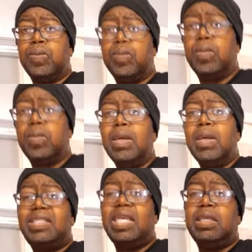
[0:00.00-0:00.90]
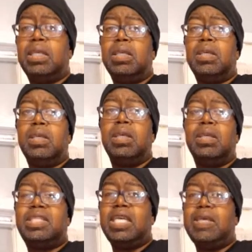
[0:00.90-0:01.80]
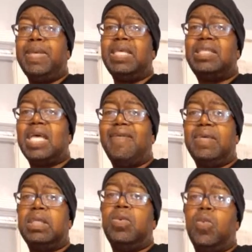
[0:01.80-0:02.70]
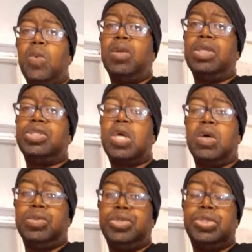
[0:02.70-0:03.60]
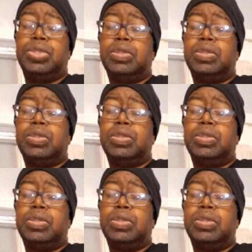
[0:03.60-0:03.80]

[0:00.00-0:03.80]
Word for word: Here we go. TB7 Wellness Coach.